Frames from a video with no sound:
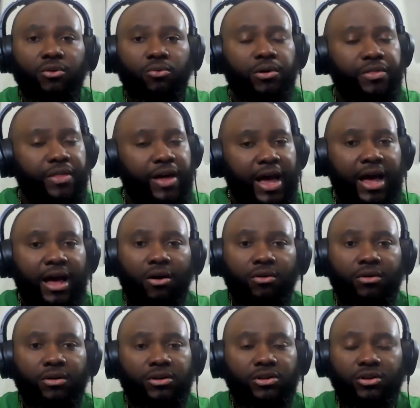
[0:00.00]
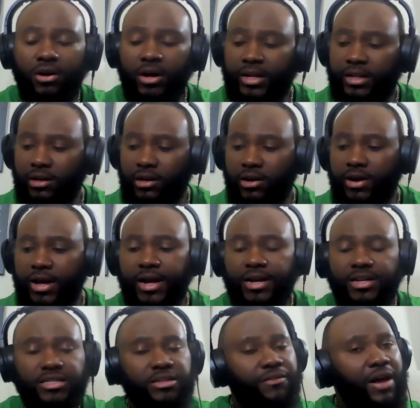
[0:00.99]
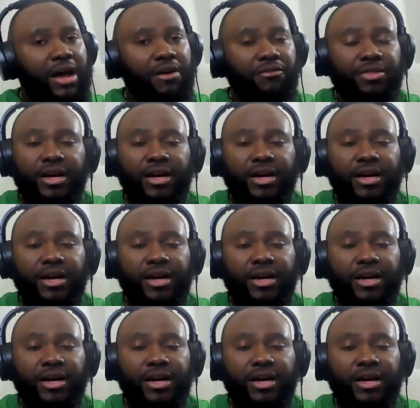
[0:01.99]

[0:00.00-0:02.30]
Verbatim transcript: without, you're going to have to learn how to survive